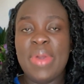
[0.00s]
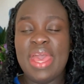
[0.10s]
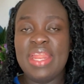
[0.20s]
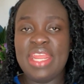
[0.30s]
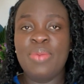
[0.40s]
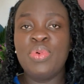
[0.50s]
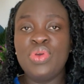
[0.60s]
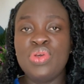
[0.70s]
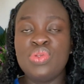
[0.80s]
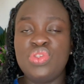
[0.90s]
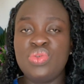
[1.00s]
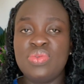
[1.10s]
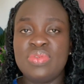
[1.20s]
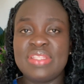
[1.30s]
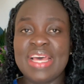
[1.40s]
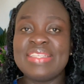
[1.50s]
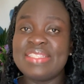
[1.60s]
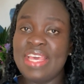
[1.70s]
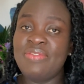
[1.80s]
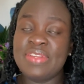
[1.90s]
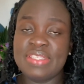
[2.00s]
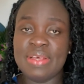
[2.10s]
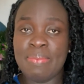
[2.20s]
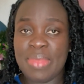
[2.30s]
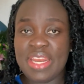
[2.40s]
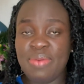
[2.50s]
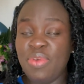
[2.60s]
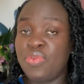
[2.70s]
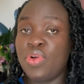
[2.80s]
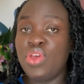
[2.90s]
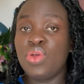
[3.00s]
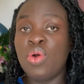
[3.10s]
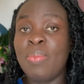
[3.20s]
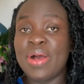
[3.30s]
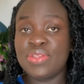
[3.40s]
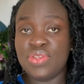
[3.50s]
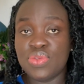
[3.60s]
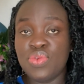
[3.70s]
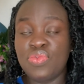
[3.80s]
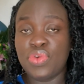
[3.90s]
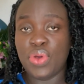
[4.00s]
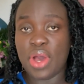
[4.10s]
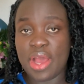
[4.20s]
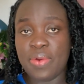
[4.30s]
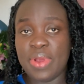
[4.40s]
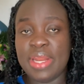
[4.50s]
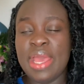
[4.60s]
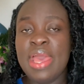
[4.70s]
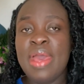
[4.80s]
enable you to start saving some money before you go back to school for your RN.